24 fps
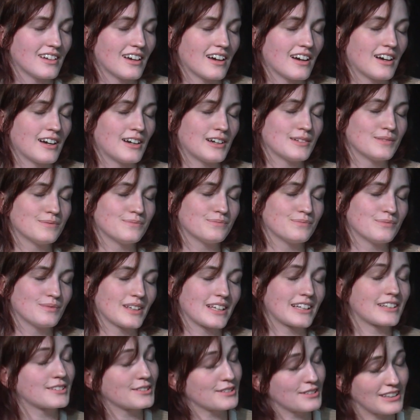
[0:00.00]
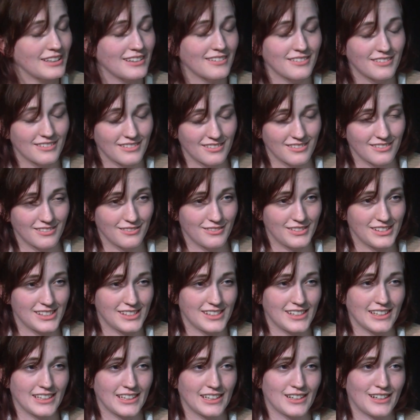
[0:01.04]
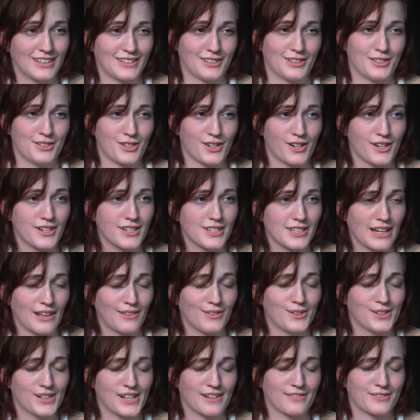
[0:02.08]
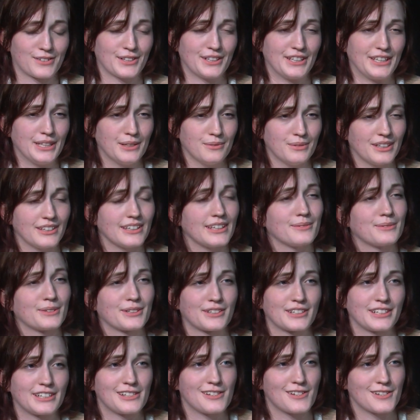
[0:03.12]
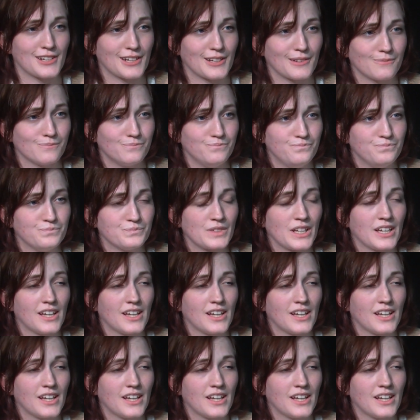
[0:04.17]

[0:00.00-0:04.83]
um, including visiting here at the church not long after he became a Christian.